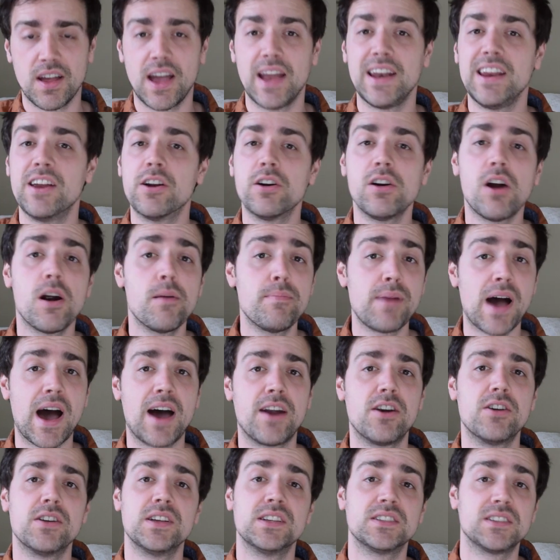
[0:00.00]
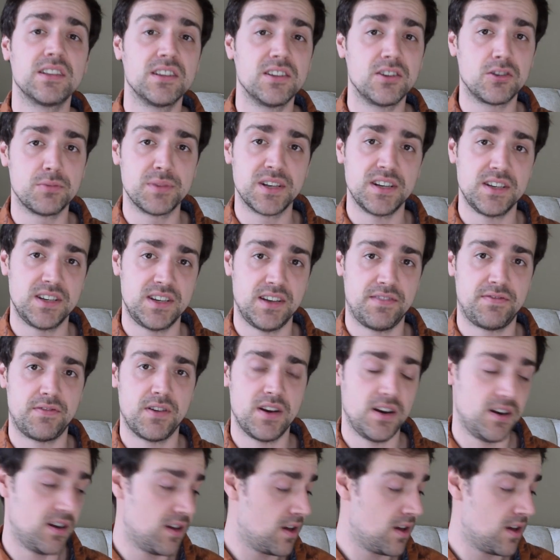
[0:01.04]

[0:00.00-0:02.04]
And here our pattern is a little bit different.